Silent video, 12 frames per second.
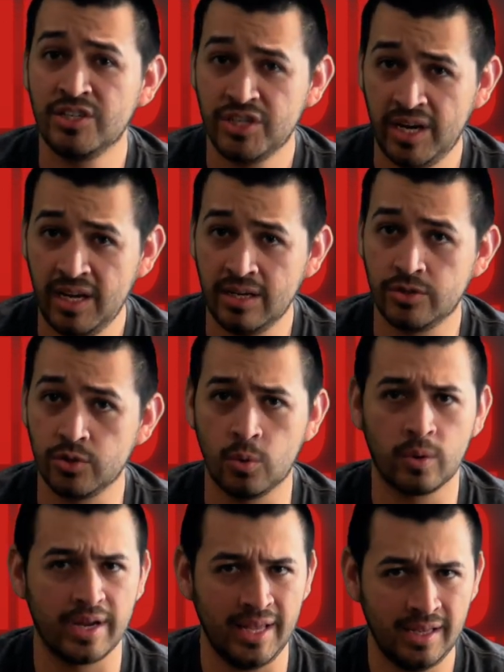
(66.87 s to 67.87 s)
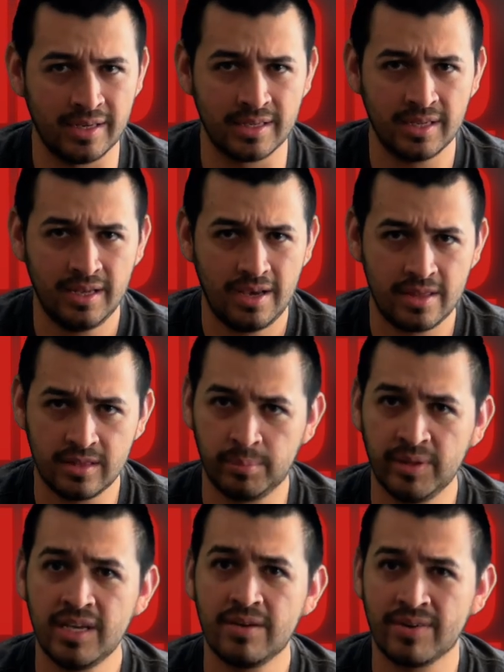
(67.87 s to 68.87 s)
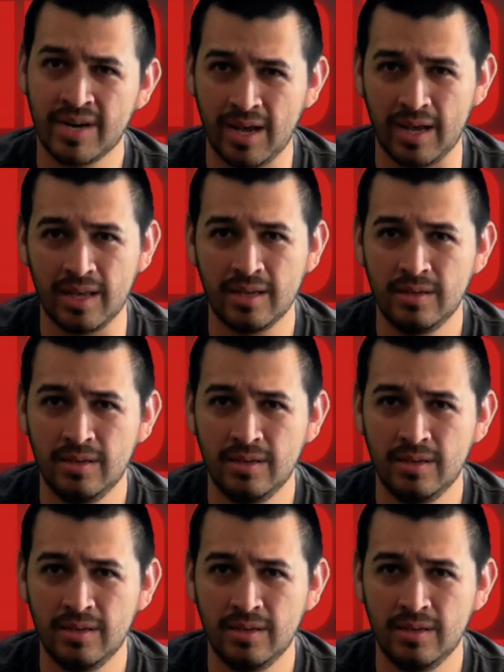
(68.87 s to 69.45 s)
change or end in the blink of an eye.